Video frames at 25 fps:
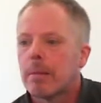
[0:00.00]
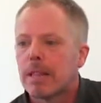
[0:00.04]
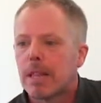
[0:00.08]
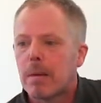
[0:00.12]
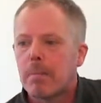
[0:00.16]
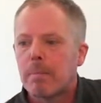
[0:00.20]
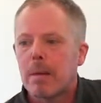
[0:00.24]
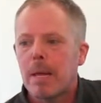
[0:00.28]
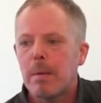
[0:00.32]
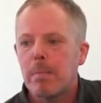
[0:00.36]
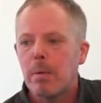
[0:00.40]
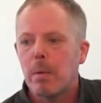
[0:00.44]
But
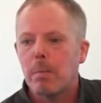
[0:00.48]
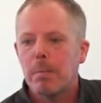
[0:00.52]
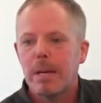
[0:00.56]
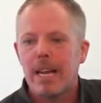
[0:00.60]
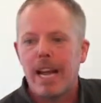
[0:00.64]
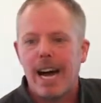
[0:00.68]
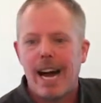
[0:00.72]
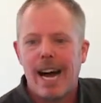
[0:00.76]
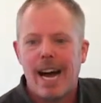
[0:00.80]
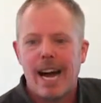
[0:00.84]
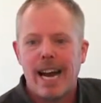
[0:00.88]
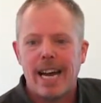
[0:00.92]
the people
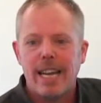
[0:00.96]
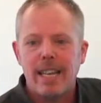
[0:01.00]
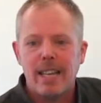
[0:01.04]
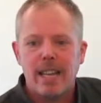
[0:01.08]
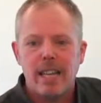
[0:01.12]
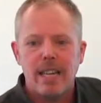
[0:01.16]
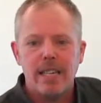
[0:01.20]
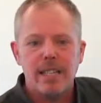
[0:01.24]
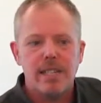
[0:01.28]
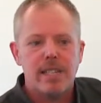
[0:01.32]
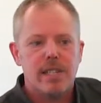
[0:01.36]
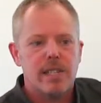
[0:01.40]
behind
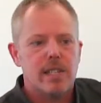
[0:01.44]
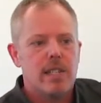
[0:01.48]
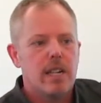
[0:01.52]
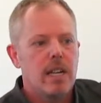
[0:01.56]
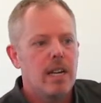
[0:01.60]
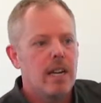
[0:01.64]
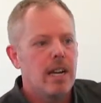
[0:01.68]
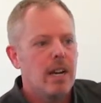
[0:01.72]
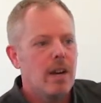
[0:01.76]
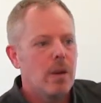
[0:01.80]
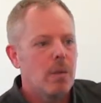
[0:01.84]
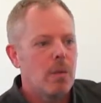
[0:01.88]
this,
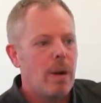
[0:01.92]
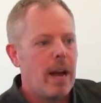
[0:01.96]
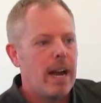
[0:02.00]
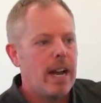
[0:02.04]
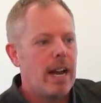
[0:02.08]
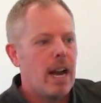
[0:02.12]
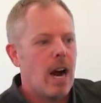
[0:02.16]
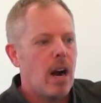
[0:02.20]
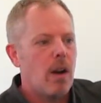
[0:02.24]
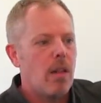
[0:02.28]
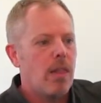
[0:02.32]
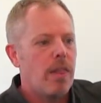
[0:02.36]

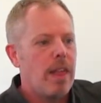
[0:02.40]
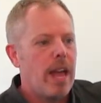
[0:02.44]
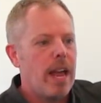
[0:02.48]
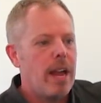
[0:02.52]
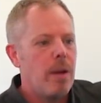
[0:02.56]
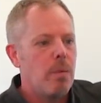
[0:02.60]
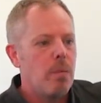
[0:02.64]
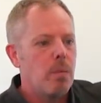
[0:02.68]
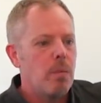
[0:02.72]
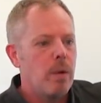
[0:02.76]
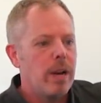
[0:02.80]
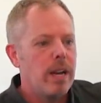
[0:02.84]
right, are
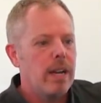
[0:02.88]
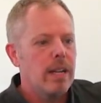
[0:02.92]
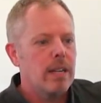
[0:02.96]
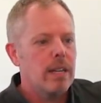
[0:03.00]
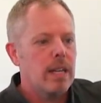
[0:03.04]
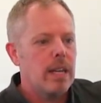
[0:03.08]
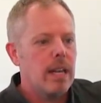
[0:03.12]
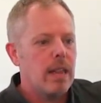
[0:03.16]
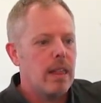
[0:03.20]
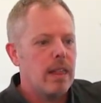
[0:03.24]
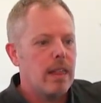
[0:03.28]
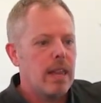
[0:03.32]
they
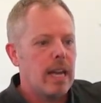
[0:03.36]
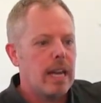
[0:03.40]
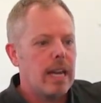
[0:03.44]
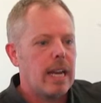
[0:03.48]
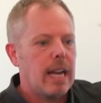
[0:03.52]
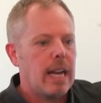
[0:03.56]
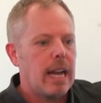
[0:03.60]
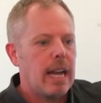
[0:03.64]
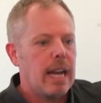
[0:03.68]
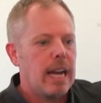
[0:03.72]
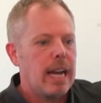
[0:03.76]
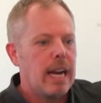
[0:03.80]
really
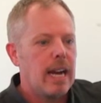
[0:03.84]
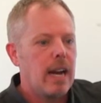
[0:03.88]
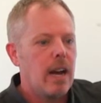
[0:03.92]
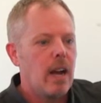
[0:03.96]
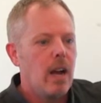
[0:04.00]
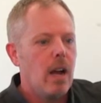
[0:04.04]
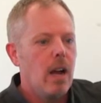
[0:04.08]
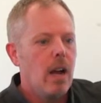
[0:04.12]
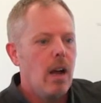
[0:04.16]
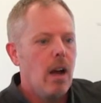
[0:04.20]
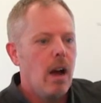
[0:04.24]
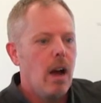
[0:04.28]

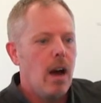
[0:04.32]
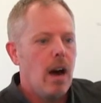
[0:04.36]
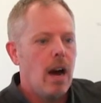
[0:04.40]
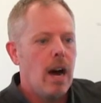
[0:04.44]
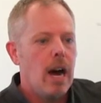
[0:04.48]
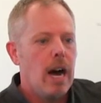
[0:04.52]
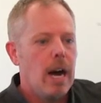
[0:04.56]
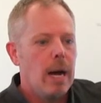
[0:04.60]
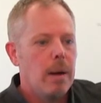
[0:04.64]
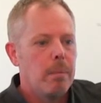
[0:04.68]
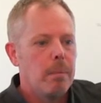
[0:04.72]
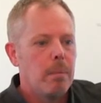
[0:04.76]
thinking,
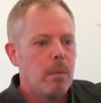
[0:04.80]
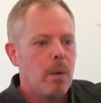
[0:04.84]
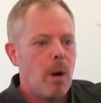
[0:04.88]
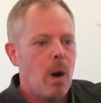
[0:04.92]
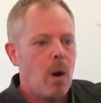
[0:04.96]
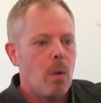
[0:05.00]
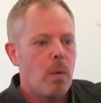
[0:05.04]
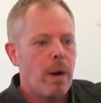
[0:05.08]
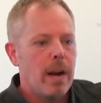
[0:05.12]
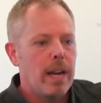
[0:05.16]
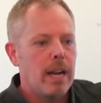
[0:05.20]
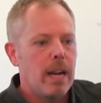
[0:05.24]
um,
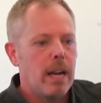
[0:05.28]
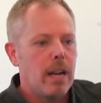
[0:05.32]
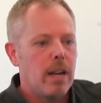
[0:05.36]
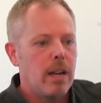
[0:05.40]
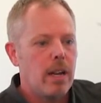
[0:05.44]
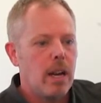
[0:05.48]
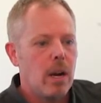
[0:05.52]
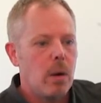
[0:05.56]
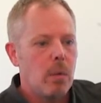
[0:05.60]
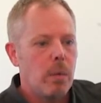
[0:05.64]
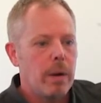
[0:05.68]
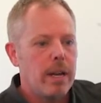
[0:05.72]
oh, I need,
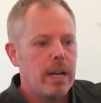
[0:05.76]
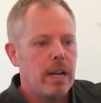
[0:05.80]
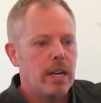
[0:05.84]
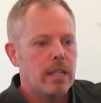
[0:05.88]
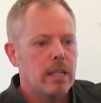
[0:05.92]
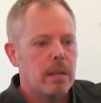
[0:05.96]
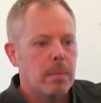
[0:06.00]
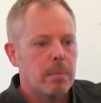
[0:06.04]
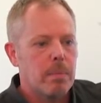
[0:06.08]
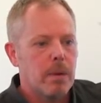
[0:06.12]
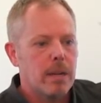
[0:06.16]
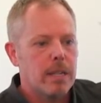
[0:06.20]
you know, we
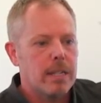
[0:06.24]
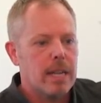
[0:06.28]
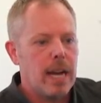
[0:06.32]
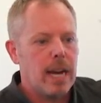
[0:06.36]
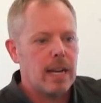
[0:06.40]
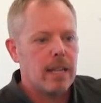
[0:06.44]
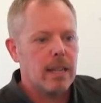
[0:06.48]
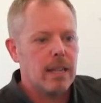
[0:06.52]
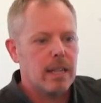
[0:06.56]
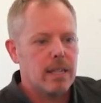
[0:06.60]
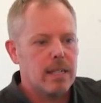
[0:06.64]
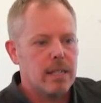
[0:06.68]
need to
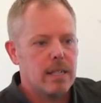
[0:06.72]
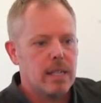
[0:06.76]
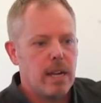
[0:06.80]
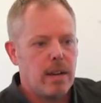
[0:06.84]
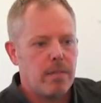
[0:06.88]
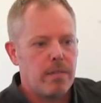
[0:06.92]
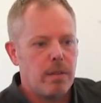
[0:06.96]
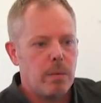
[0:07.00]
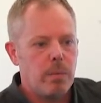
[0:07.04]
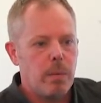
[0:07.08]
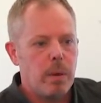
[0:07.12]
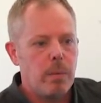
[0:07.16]
protect this
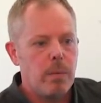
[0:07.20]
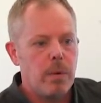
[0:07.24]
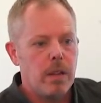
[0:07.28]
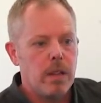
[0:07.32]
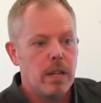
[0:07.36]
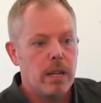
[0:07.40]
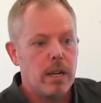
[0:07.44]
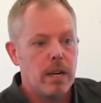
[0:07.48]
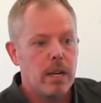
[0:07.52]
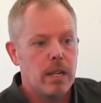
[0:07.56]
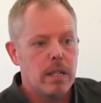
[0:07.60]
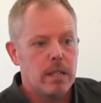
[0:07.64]
stuff and we
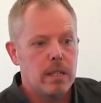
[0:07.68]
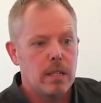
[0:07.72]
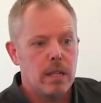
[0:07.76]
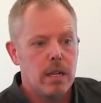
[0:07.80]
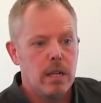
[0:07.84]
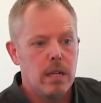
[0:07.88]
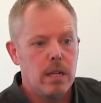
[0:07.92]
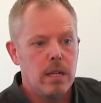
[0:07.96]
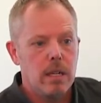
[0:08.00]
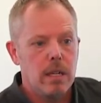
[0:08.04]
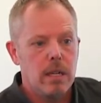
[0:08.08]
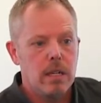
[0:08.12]
really need
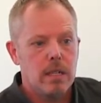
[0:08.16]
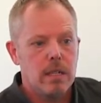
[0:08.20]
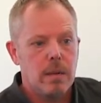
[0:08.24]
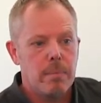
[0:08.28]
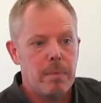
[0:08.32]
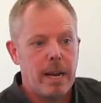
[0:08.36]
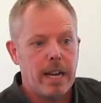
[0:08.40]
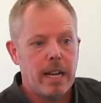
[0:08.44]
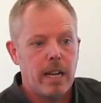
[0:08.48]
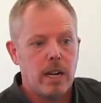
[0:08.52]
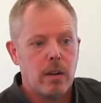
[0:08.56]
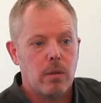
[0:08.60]
to, to
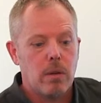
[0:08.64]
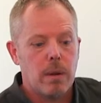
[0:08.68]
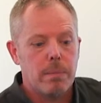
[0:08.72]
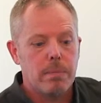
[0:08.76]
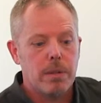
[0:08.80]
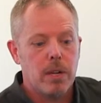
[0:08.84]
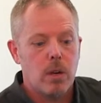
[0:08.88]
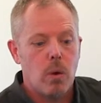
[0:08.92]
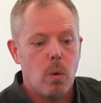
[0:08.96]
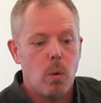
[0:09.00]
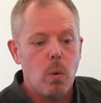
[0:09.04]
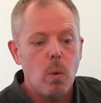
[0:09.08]
make it
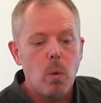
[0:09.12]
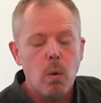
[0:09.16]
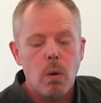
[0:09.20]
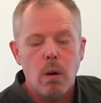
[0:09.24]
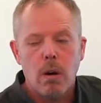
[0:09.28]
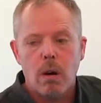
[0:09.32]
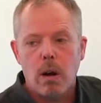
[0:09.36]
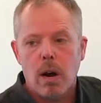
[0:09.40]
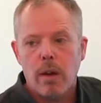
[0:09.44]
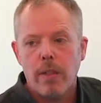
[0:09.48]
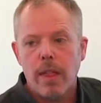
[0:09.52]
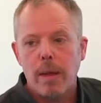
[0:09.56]
encrypted?
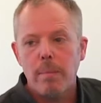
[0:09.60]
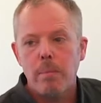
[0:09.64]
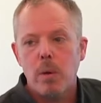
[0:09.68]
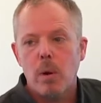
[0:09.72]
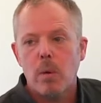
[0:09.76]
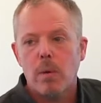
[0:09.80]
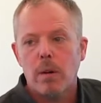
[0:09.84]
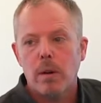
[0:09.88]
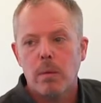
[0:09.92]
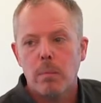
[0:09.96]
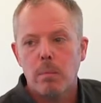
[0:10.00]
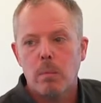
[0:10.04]
Or are they
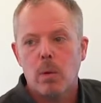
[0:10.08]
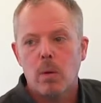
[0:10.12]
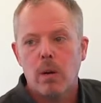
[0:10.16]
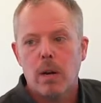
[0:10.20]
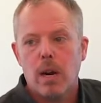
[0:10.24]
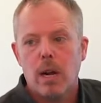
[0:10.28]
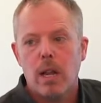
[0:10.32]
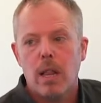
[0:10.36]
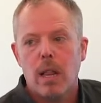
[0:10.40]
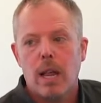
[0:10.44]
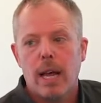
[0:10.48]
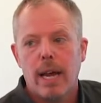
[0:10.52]
more, more
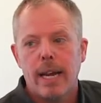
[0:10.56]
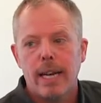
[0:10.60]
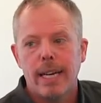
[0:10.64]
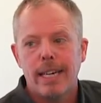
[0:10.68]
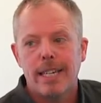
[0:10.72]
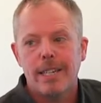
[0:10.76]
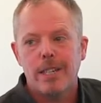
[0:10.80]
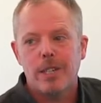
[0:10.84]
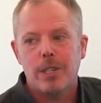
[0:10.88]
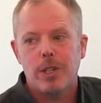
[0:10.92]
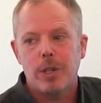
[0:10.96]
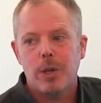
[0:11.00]

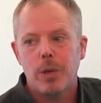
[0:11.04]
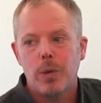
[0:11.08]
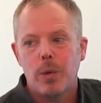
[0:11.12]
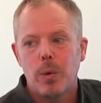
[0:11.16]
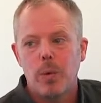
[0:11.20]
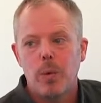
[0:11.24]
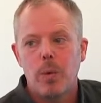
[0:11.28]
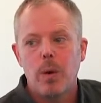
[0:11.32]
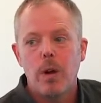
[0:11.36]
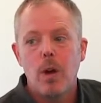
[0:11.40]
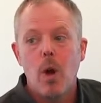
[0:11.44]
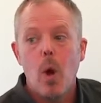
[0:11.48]
inclined
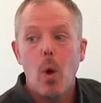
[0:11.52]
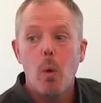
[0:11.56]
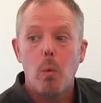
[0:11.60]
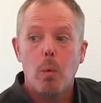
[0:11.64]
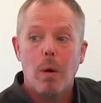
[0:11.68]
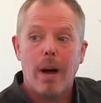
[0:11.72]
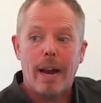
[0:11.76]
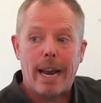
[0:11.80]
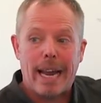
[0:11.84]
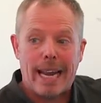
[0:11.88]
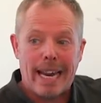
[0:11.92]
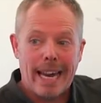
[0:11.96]
to
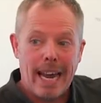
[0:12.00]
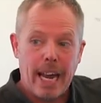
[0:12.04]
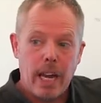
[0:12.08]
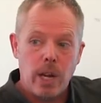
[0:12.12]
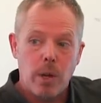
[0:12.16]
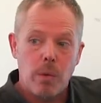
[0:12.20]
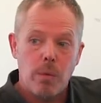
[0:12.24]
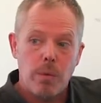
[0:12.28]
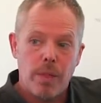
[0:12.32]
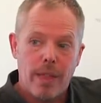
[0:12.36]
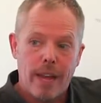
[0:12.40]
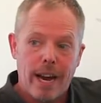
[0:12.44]
want to
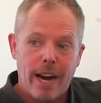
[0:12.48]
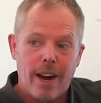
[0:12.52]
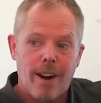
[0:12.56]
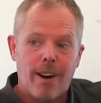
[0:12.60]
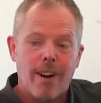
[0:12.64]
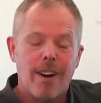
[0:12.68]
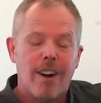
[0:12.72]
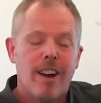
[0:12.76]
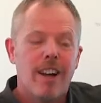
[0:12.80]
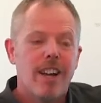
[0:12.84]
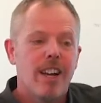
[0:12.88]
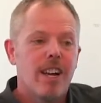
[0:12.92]
get you
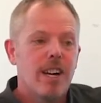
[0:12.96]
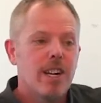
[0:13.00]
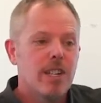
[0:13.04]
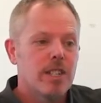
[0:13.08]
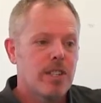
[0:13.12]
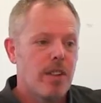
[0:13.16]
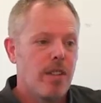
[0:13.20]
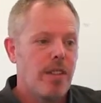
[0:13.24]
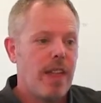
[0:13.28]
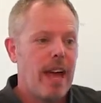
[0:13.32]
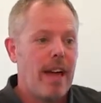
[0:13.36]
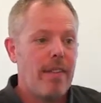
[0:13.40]
there
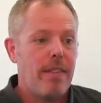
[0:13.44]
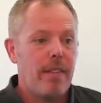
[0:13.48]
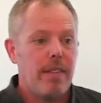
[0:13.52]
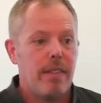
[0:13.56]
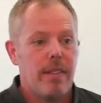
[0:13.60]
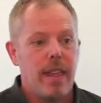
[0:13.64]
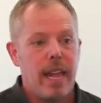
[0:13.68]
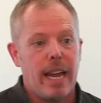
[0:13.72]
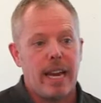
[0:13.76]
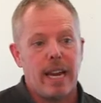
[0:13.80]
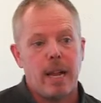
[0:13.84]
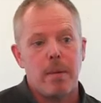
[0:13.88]
so
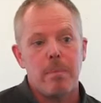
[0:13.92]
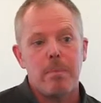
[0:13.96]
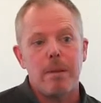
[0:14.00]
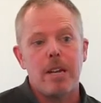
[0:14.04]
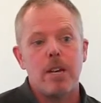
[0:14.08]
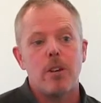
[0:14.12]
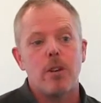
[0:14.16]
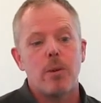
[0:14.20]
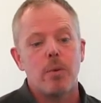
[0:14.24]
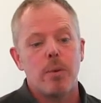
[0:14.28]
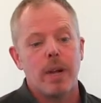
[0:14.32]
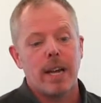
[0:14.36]
that they can
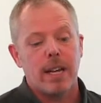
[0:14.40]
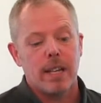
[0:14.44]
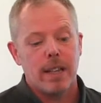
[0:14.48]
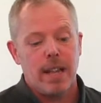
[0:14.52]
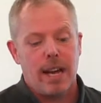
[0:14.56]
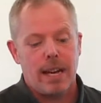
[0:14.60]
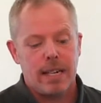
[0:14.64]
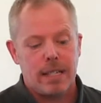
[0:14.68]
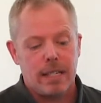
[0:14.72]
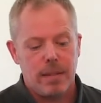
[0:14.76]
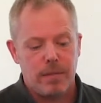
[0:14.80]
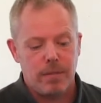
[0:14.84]
be doing
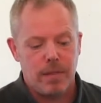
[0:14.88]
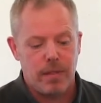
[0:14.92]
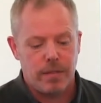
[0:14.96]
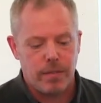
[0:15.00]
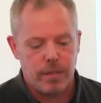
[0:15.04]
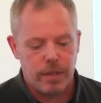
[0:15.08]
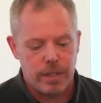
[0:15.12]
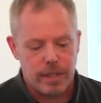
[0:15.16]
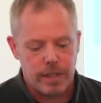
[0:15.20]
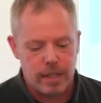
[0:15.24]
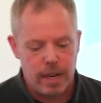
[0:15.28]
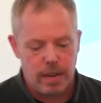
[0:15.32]
lots of
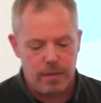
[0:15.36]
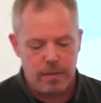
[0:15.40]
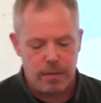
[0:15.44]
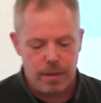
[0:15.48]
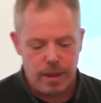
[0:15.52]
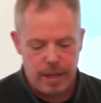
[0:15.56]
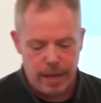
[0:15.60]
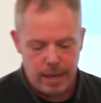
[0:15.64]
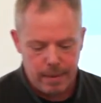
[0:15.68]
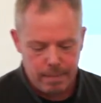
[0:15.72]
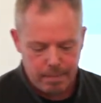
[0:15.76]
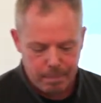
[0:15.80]
different stuff
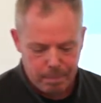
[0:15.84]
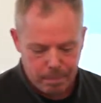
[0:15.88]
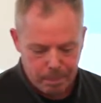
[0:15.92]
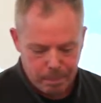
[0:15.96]
with it?